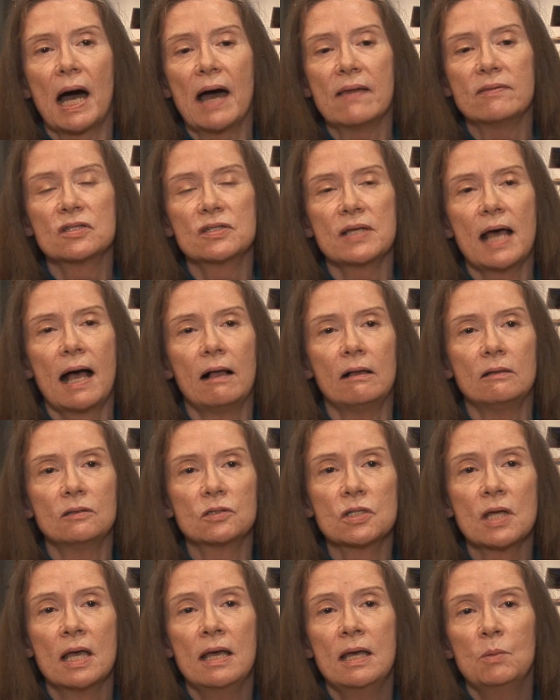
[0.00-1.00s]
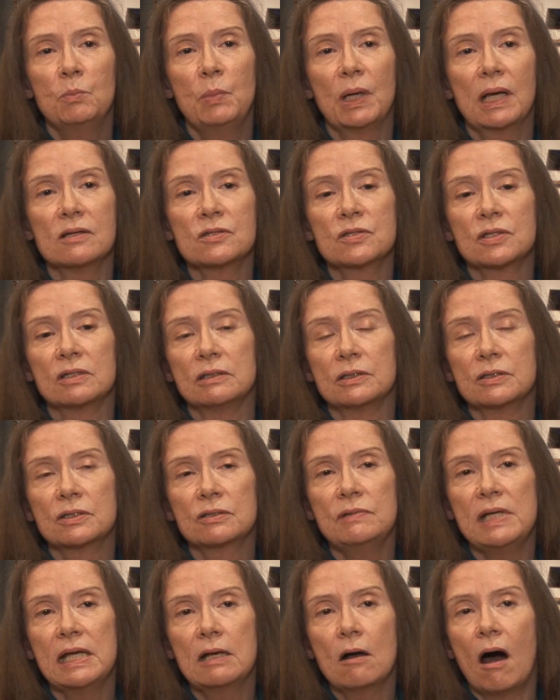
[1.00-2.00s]
by the cells because there are
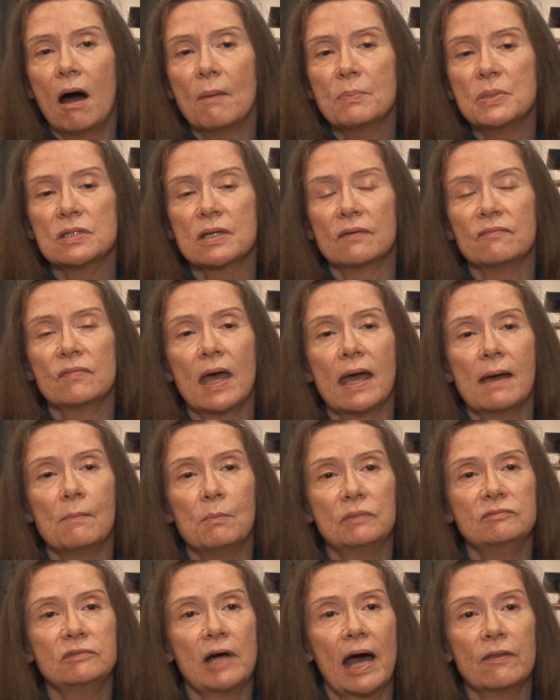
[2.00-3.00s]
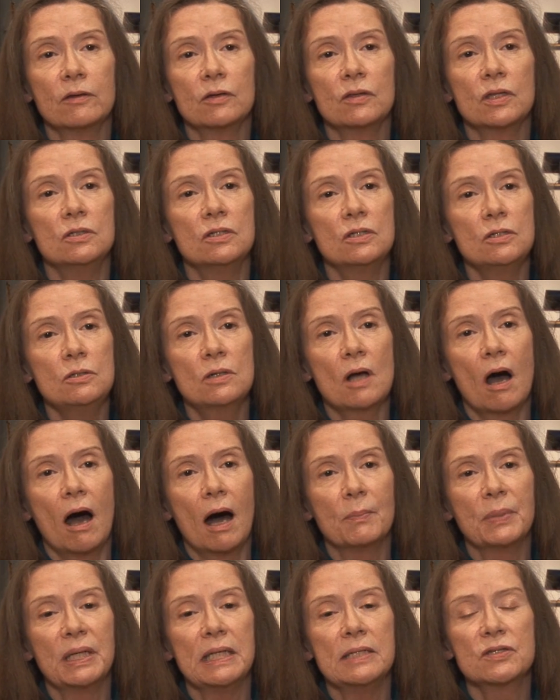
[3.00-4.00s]
3 copies of them rather than 2
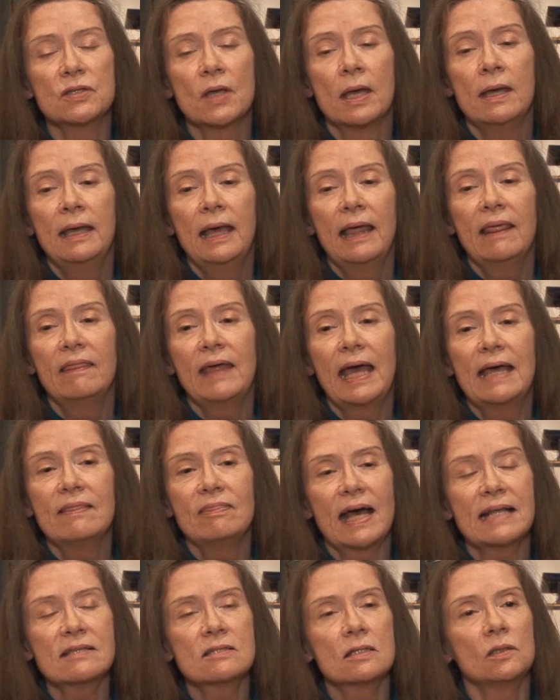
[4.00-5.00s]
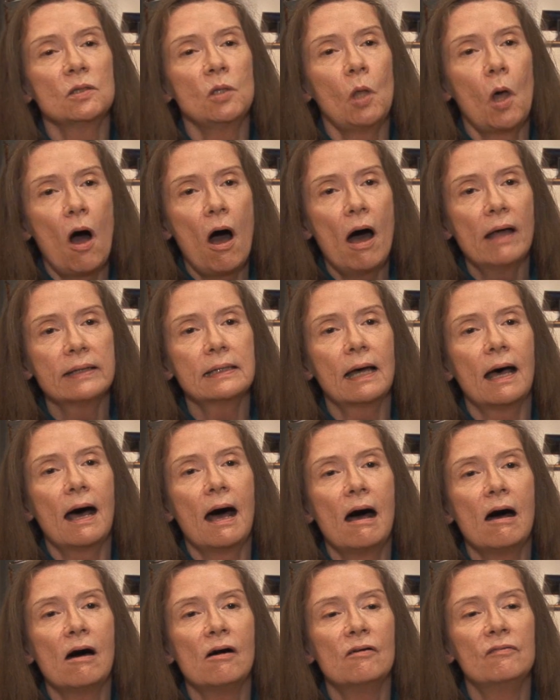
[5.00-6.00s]
copies, then that's a lot
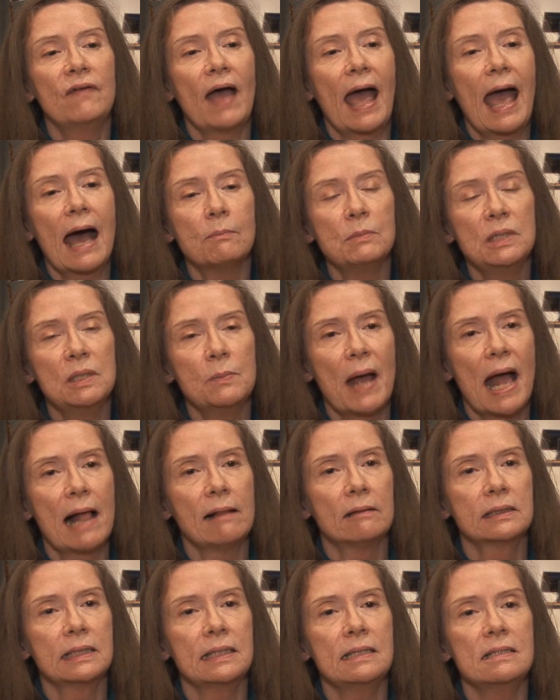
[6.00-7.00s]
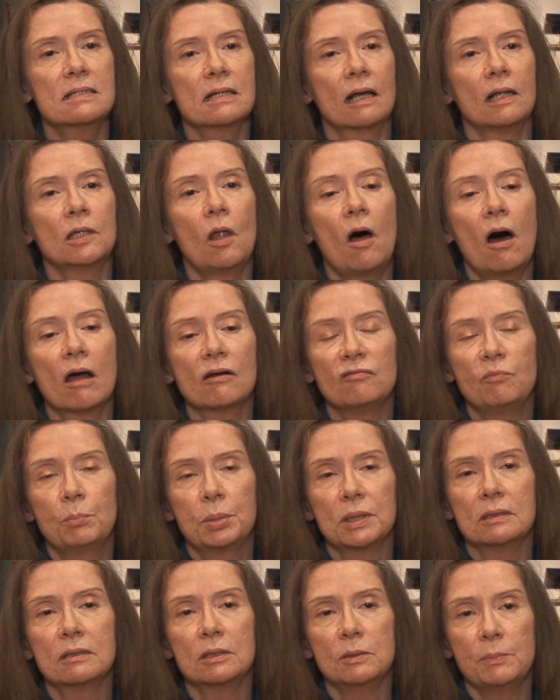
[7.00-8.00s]
of abnormalities, a lot of
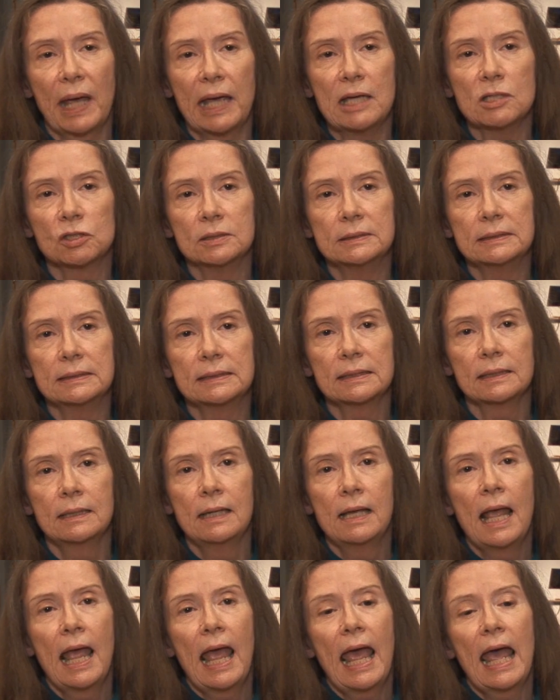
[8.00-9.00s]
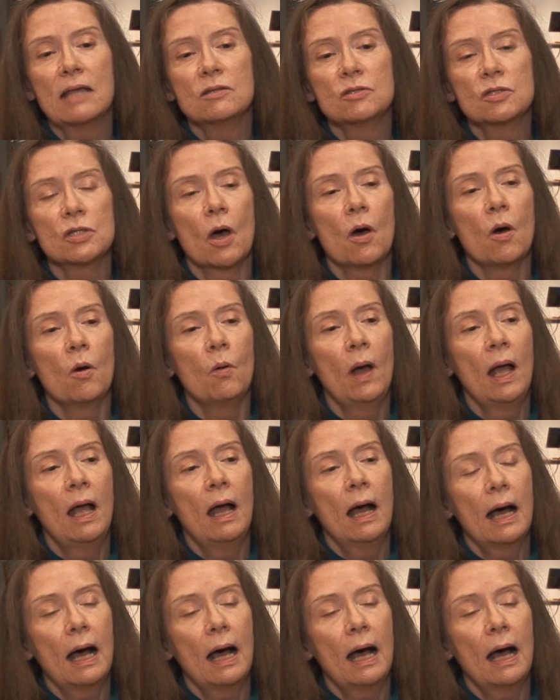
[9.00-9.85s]
perturbations. And so